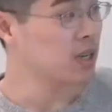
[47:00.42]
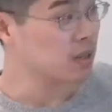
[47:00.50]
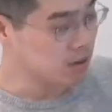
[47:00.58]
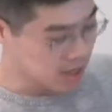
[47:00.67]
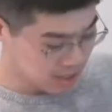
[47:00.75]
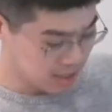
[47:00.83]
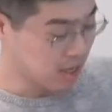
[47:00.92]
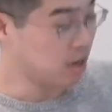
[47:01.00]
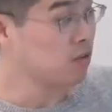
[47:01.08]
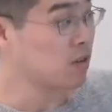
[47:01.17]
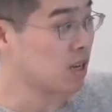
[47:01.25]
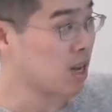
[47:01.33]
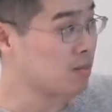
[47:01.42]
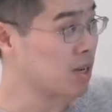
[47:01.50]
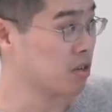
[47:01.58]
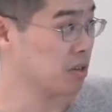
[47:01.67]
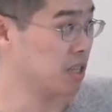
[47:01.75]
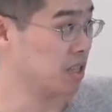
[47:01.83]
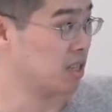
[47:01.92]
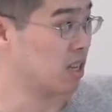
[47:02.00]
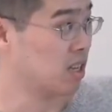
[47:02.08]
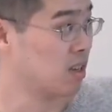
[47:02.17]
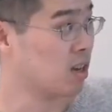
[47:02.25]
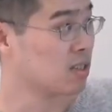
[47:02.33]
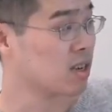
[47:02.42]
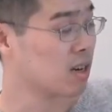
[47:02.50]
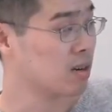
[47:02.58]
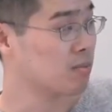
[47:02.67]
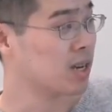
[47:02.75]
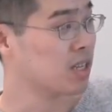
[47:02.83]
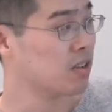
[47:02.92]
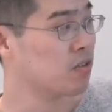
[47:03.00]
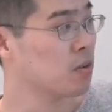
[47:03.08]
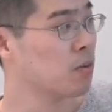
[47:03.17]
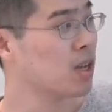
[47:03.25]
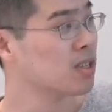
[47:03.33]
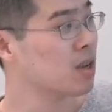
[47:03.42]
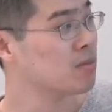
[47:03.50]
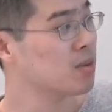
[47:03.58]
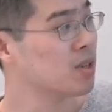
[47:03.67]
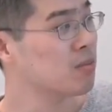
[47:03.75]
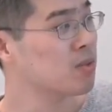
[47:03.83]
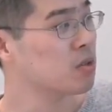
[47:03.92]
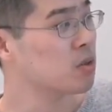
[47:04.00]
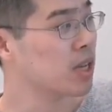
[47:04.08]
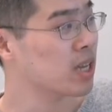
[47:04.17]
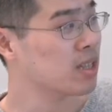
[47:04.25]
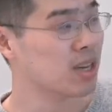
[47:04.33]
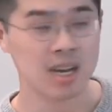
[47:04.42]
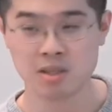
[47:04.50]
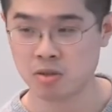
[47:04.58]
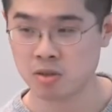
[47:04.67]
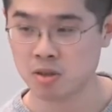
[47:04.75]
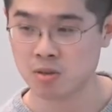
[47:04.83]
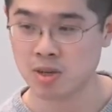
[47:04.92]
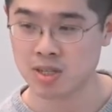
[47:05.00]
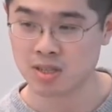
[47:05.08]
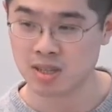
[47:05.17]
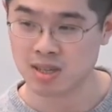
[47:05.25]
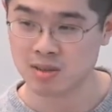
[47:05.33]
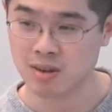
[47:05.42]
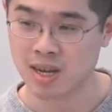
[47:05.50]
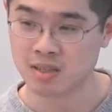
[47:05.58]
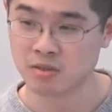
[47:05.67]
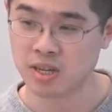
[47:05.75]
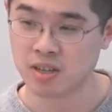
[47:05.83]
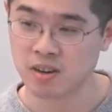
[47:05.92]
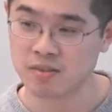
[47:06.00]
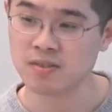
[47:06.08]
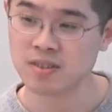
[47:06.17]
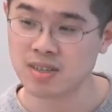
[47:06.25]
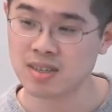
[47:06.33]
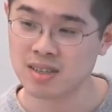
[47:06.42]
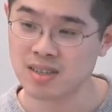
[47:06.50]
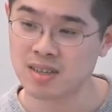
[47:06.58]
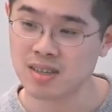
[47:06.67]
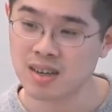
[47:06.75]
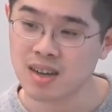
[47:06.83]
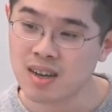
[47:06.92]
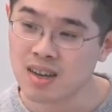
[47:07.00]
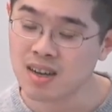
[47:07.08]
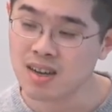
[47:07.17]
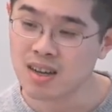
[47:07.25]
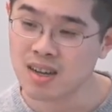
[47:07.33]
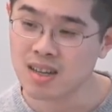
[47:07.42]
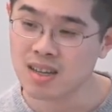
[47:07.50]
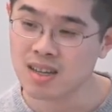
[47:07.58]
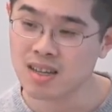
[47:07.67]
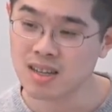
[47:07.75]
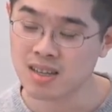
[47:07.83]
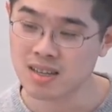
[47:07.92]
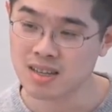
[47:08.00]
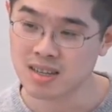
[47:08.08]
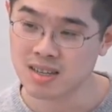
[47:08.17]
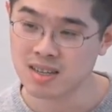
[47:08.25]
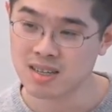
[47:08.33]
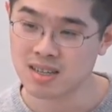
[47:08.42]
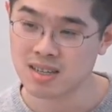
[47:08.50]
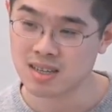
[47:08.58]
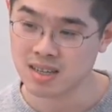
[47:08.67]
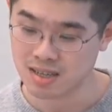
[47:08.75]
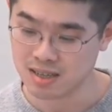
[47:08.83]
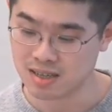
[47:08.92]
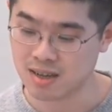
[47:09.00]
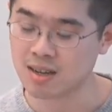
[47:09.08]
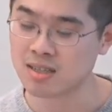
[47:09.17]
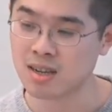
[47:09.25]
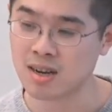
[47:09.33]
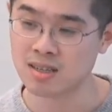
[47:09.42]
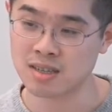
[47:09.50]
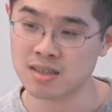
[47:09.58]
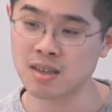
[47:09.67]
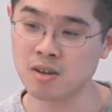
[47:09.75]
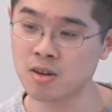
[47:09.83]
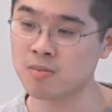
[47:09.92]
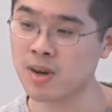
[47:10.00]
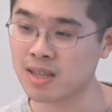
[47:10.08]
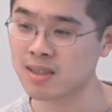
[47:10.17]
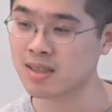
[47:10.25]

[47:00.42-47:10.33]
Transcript: want n over gamma, you need uh, log star n. But if you want something in between, then I don't know what's the yeah, right. Like n, log, for n over gamma, you really need log star. Yeah. Log star. There's a lower bound.